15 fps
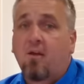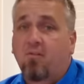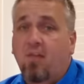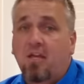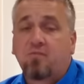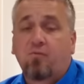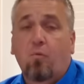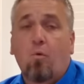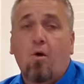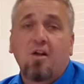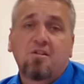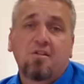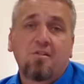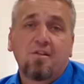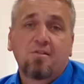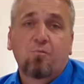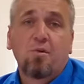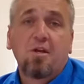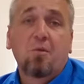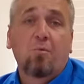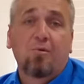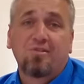Thanks for watching this
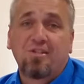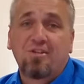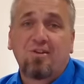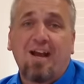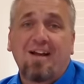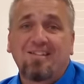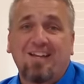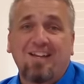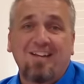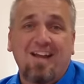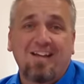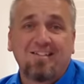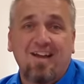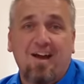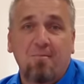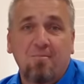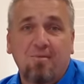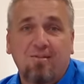week. We'll see you guys again next time.